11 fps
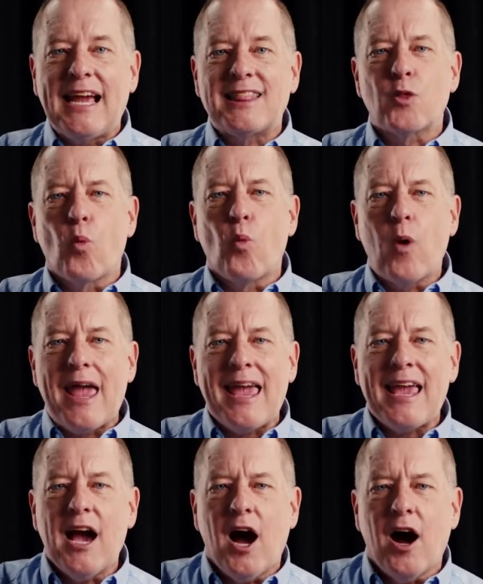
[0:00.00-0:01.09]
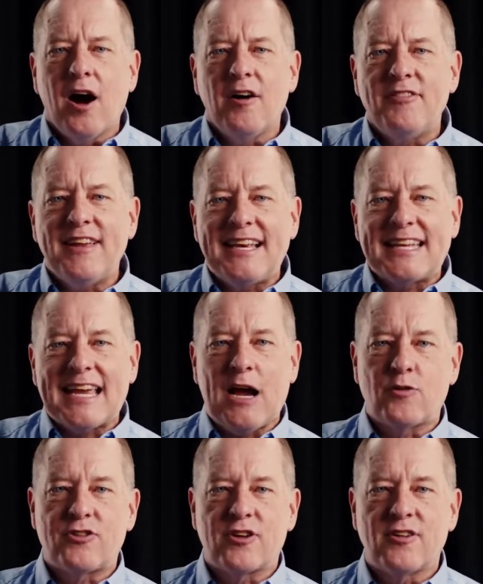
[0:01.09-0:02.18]
at the way of
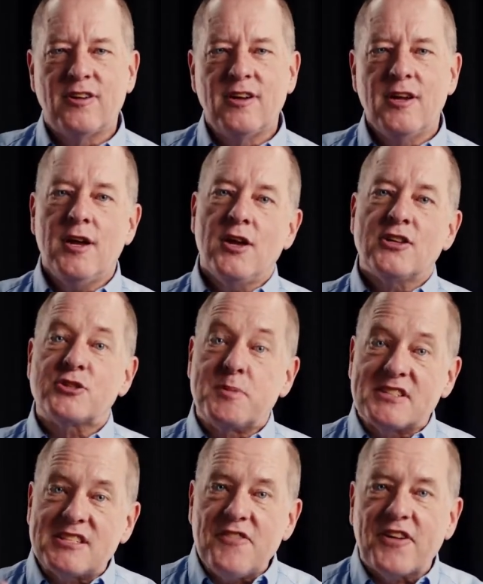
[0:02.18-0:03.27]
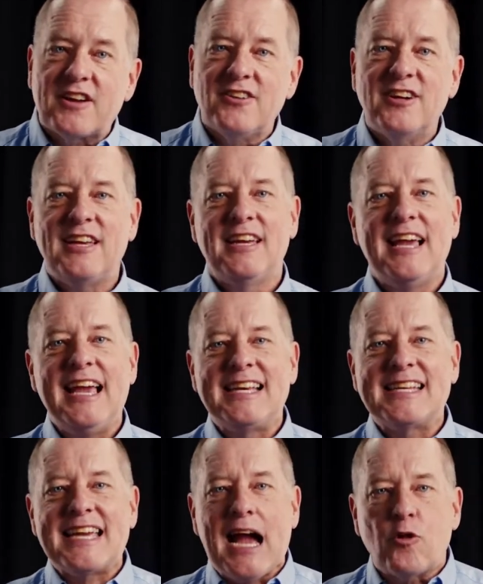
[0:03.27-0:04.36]
encounter, specifically
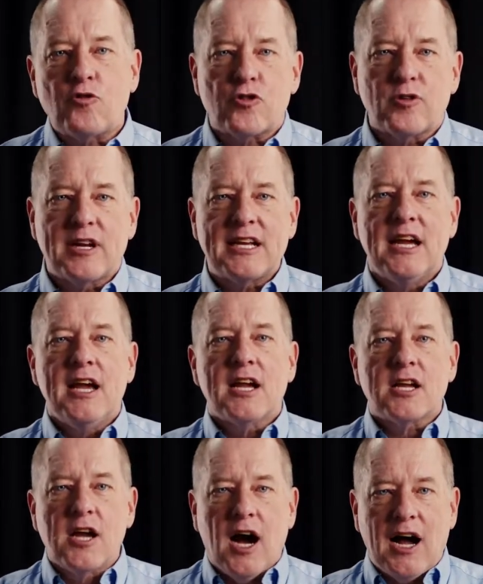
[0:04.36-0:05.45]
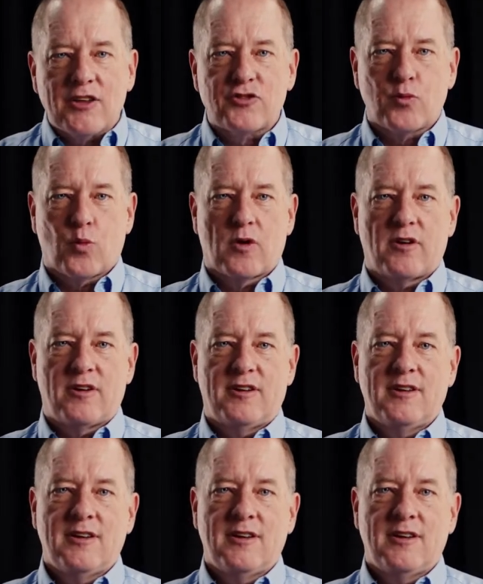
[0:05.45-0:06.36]
encountering God's word.